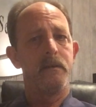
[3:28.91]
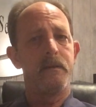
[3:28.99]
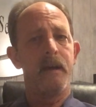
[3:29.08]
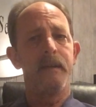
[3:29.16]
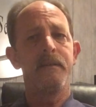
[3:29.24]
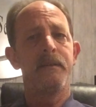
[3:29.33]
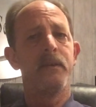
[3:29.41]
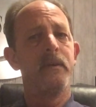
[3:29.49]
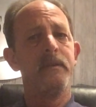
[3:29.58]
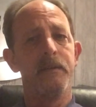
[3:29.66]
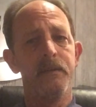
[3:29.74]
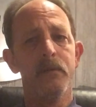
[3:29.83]
Testo
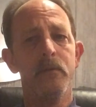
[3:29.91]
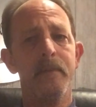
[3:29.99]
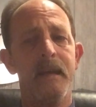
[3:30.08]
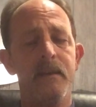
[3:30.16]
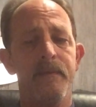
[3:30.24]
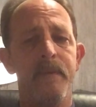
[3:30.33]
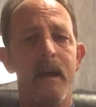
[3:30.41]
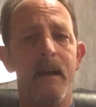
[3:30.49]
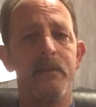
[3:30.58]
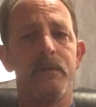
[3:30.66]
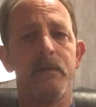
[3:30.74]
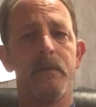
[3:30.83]
is a tool
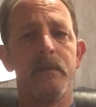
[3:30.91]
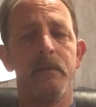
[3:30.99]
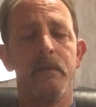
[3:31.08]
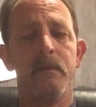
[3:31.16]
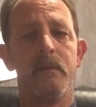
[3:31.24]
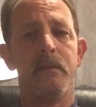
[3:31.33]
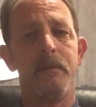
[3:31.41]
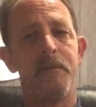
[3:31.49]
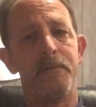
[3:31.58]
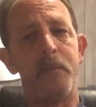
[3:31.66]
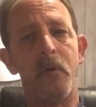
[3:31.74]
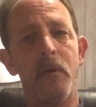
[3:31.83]
manufacturer.
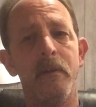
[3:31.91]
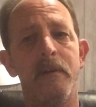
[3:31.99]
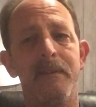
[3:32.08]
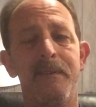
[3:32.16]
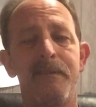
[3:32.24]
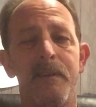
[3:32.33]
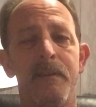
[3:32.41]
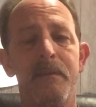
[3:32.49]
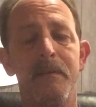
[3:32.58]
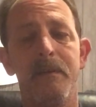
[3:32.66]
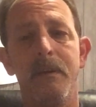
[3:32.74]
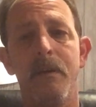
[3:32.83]
Sportland is
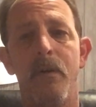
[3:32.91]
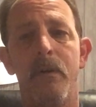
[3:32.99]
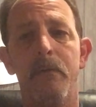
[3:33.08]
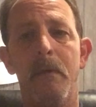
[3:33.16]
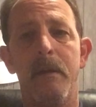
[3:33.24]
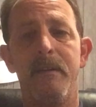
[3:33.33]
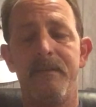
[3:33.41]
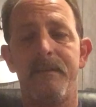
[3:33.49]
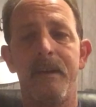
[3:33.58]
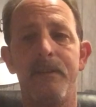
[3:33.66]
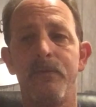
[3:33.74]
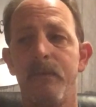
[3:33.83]
an
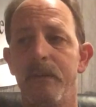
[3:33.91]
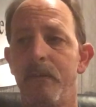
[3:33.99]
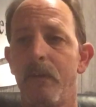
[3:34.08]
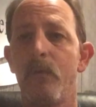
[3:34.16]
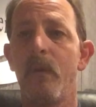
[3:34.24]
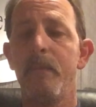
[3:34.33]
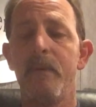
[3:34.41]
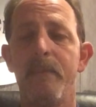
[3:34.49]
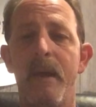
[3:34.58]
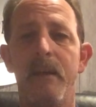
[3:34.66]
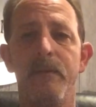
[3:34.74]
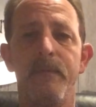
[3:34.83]
accessories equipment
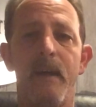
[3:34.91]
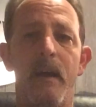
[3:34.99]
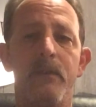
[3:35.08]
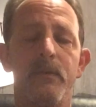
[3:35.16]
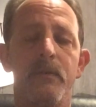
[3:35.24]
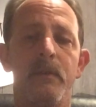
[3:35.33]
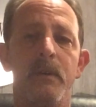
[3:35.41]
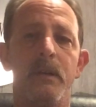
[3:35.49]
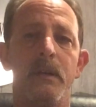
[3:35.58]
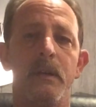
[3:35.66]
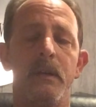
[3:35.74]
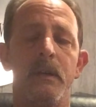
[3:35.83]
manufacturer.
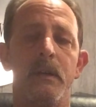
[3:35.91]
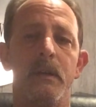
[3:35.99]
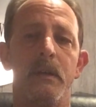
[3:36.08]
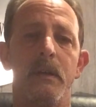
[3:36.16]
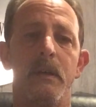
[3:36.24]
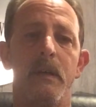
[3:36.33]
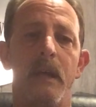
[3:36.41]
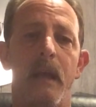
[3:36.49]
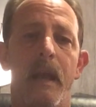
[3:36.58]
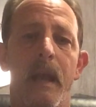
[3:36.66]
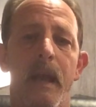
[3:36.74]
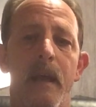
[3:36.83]

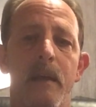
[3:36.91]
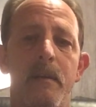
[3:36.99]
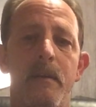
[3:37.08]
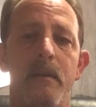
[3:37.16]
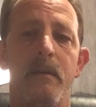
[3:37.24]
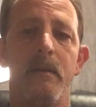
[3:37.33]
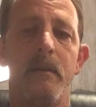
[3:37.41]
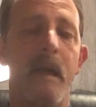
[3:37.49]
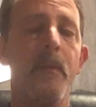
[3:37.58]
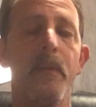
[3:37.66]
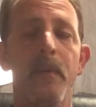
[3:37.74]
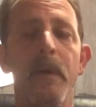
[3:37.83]
And they
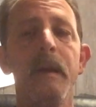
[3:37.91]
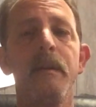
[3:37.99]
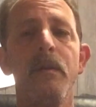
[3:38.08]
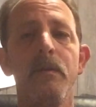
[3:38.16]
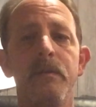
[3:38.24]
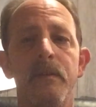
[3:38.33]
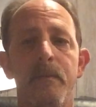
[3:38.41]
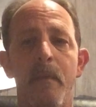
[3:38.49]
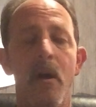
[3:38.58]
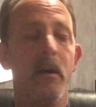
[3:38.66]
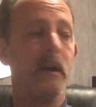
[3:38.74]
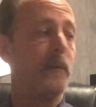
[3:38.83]
were pretty new to the
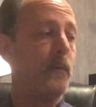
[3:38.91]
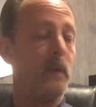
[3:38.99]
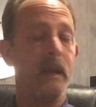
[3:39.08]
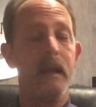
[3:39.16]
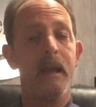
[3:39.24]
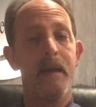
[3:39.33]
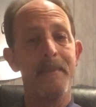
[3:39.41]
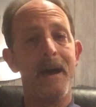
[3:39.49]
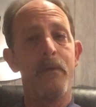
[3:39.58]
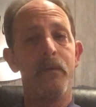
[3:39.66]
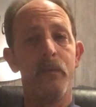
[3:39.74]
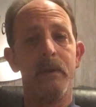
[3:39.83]
market. And when they came
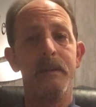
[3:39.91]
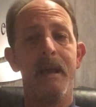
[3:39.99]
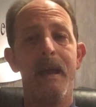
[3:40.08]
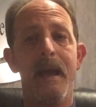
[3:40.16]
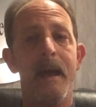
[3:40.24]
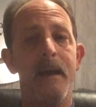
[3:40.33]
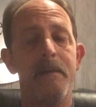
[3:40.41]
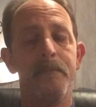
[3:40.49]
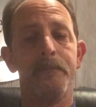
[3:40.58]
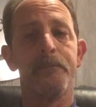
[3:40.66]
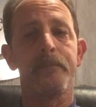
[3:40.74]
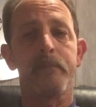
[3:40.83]
out with what they had,
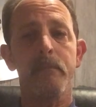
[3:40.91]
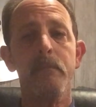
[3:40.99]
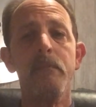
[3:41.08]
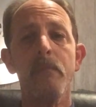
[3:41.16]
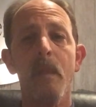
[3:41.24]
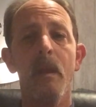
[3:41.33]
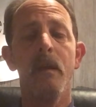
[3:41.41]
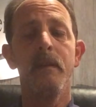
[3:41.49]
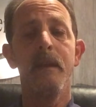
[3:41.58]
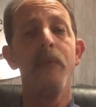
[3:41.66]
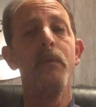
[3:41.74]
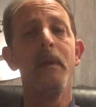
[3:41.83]

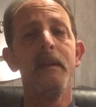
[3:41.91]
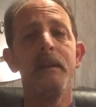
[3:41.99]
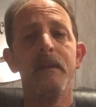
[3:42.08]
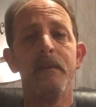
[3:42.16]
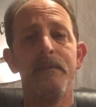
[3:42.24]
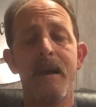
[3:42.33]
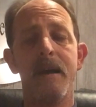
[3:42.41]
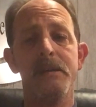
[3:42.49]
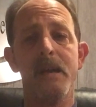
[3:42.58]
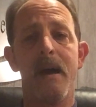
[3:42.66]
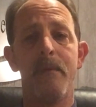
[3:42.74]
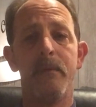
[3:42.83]
they really did a fine
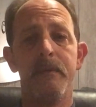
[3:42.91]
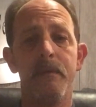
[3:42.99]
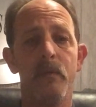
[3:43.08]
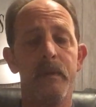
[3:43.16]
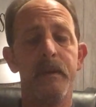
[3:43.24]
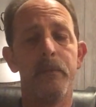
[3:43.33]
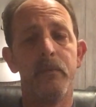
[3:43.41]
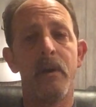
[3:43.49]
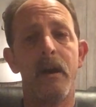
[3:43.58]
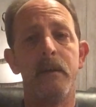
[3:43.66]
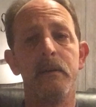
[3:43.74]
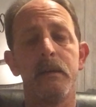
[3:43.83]
job with their
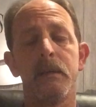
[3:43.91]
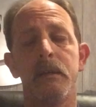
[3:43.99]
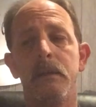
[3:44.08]
product.